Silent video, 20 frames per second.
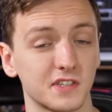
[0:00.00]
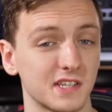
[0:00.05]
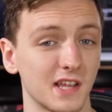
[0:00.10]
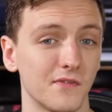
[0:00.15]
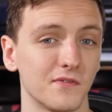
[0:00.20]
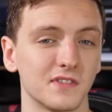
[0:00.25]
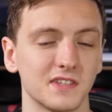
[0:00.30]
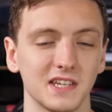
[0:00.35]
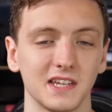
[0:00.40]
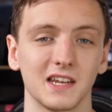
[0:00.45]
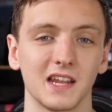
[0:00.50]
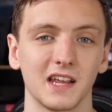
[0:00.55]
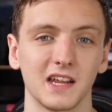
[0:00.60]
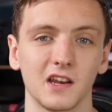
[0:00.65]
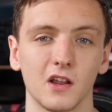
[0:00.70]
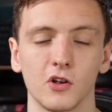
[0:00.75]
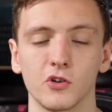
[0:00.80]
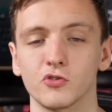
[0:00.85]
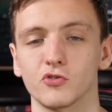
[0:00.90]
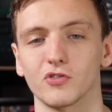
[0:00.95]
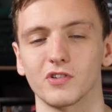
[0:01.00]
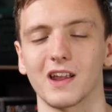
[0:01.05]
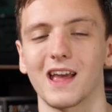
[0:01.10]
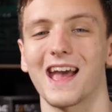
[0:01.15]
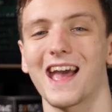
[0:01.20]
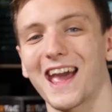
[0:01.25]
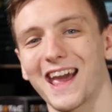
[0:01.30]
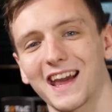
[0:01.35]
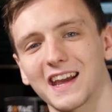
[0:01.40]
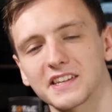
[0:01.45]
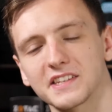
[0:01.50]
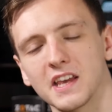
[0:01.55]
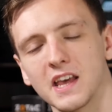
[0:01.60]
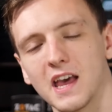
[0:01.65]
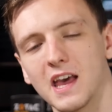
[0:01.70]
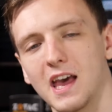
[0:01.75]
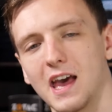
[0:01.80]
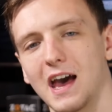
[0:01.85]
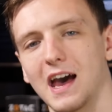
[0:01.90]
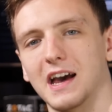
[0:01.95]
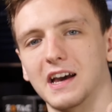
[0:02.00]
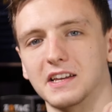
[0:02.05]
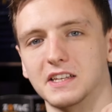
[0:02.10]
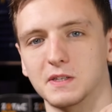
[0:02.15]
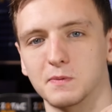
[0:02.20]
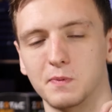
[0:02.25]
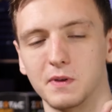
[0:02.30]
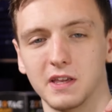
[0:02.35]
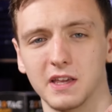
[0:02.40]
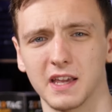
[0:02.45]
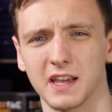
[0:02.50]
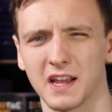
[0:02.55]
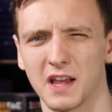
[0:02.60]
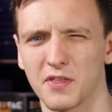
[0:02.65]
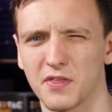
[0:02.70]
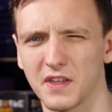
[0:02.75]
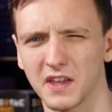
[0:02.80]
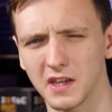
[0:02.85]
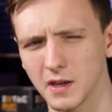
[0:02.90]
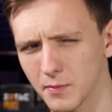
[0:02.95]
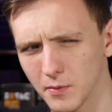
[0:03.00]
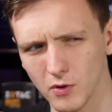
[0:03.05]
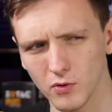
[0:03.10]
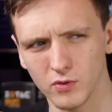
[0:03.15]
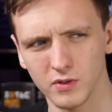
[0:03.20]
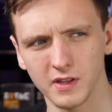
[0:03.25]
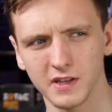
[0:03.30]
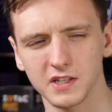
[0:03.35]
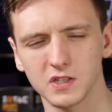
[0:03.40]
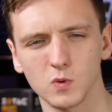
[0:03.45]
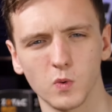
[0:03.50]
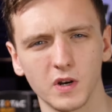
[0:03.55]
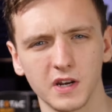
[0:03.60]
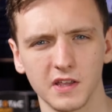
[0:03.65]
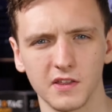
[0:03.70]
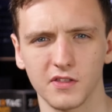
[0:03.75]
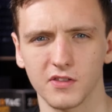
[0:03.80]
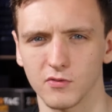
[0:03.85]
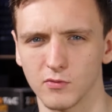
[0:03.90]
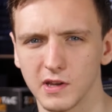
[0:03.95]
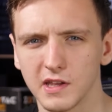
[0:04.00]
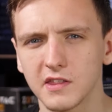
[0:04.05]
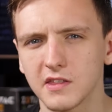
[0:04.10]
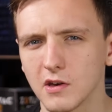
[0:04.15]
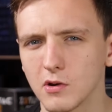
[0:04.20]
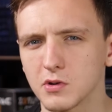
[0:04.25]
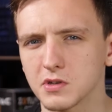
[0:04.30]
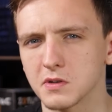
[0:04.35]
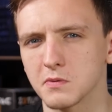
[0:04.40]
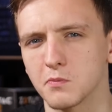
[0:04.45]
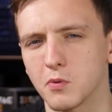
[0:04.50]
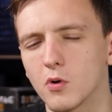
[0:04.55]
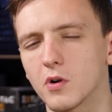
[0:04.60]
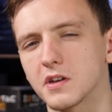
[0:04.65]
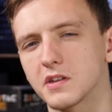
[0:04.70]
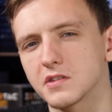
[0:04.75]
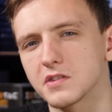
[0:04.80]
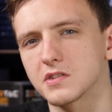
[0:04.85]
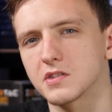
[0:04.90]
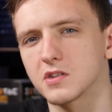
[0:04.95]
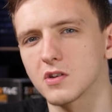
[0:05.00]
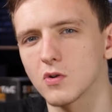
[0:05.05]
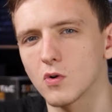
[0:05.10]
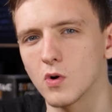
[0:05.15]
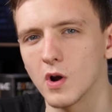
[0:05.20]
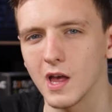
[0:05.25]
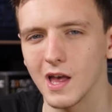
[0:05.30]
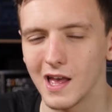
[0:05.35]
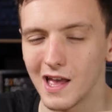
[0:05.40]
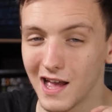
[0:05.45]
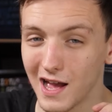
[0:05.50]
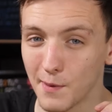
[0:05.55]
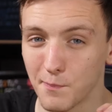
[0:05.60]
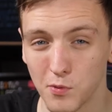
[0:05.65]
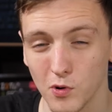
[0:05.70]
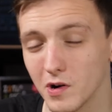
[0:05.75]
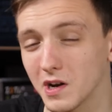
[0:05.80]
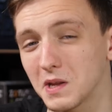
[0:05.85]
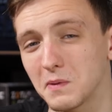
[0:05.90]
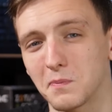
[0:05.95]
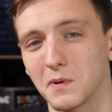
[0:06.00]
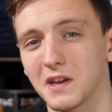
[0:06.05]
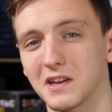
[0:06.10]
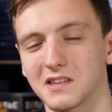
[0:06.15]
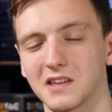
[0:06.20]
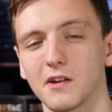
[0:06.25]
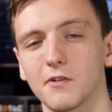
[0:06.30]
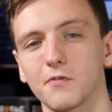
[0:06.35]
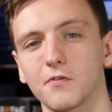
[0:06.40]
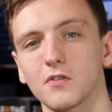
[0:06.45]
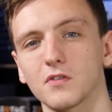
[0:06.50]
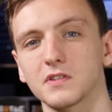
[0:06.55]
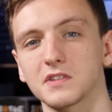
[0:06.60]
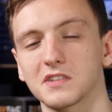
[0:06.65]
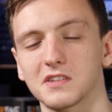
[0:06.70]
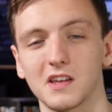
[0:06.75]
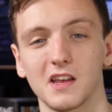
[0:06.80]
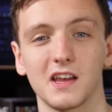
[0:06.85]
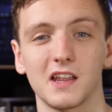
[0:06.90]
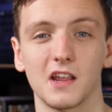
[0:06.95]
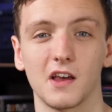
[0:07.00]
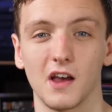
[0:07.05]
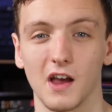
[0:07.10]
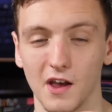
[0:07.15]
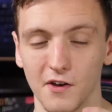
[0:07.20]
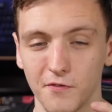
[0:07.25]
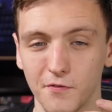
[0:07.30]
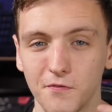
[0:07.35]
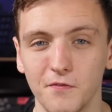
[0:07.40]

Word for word: 7900X as being, I think, about like 23,000 points, so a pretty big difference and a,